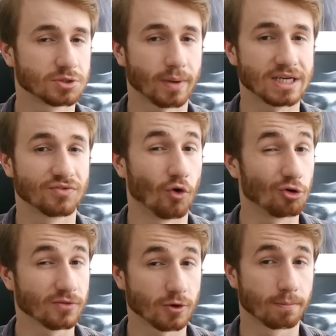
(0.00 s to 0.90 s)
of space for
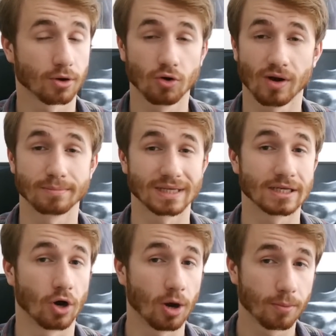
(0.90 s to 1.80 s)
all of your programs
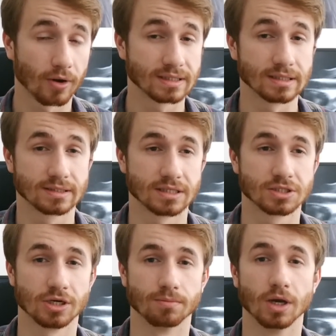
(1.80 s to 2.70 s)
and your operating
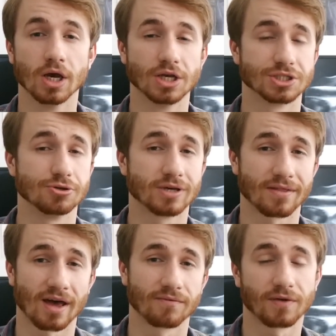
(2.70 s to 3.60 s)
system, so you
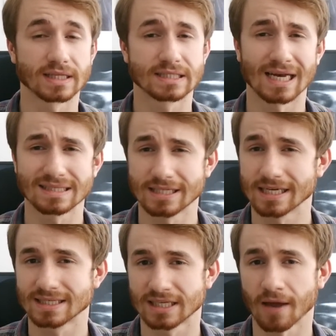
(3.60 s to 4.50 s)
get that
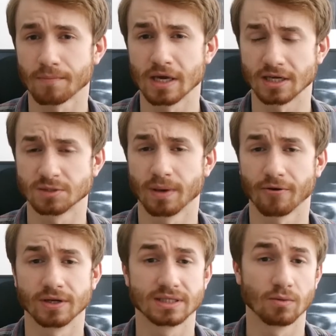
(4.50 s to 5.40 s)
fantastic snappy
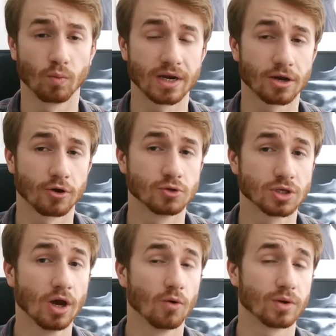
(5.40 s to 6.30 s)
experience in
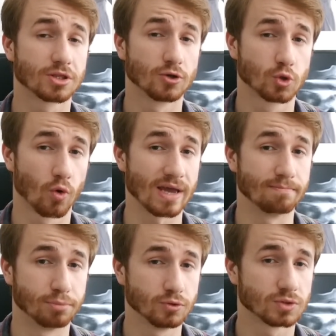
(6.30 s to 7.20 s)
Windows with those
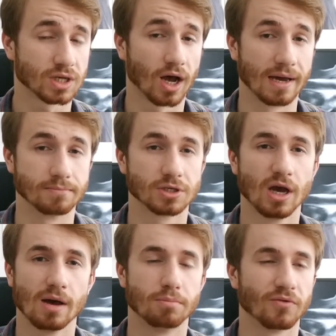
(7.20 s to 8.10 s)
great boot times,
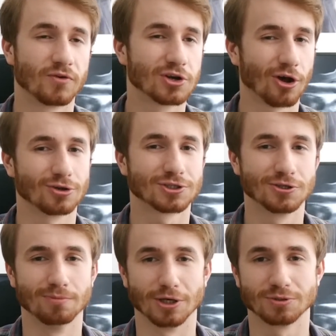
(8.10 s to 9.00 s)
but for not
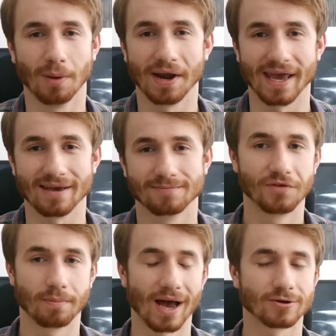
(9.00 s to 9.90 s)
too much money.
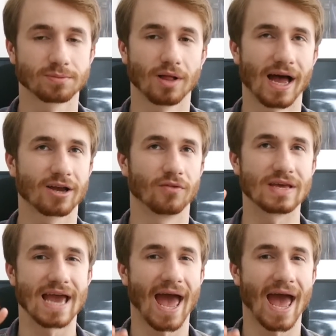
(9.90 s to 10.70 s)
For the power supply, I got the